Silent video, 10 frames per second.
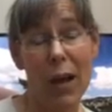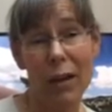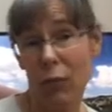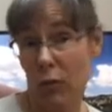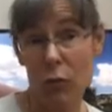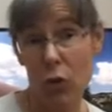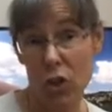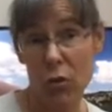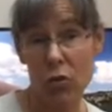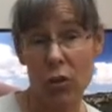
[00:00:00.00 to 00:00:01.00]
I've got 4
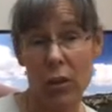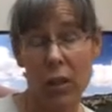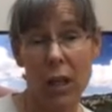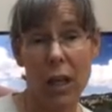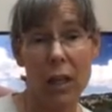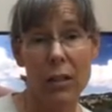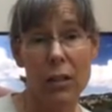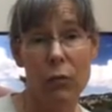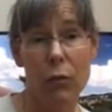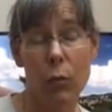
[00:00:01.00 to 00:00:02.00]
children,
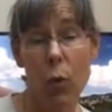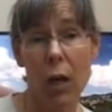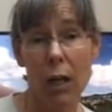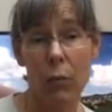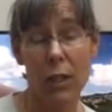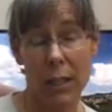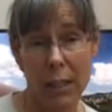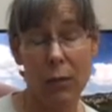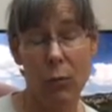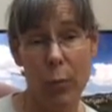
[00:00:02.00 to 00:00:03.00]
and for a while I was a
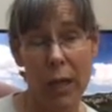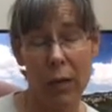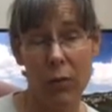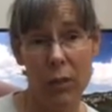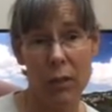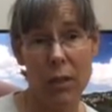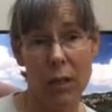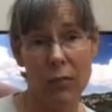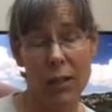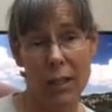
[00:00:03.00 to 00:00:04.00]
single parent
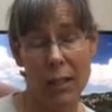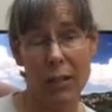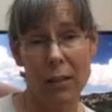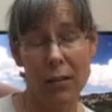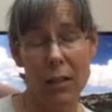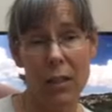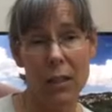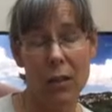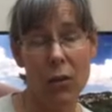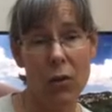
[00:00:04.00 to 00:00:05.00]
after their dad died
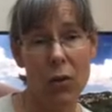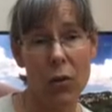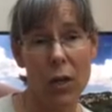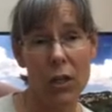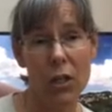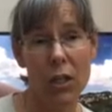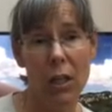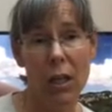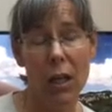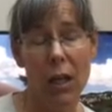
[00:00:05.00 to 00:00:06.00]
in a car crash.
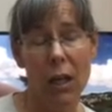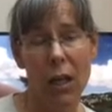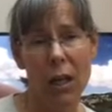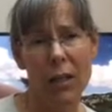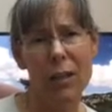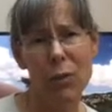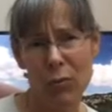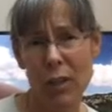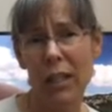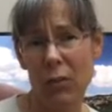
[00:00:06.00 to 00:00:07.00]
And I
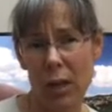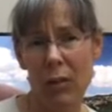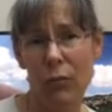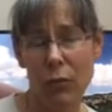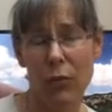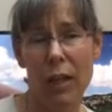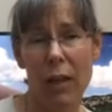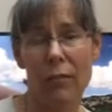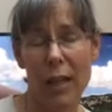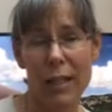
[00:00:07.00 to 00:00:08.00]
was really grateful for
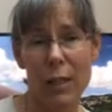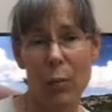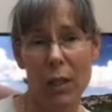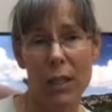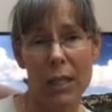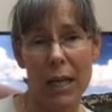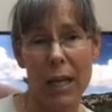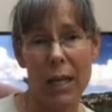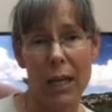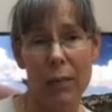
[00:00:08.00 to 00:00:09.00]
that
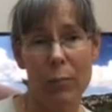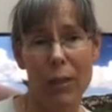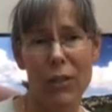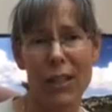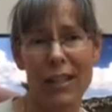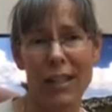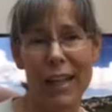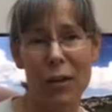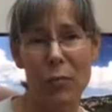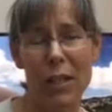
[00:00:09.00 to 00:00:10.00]
flexibility because it
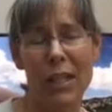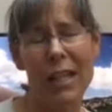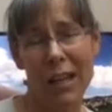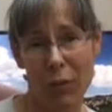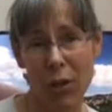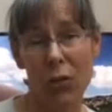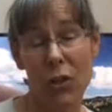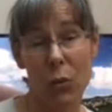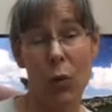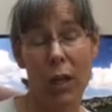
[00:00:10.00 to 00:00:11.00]
allowed me to carry on
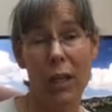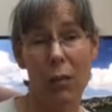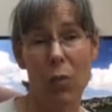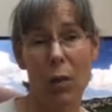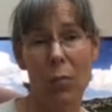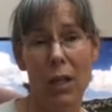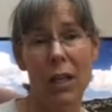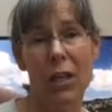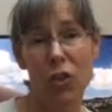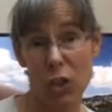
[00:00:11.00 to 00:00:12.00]
as a working mum
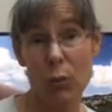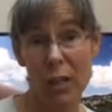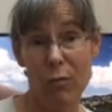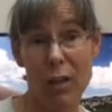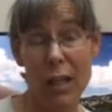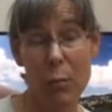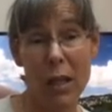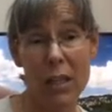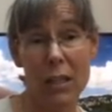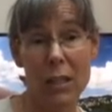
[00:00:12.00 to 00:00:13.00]
just when it really
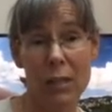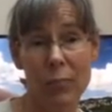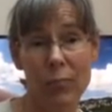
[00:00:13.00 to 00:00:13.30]
mattered.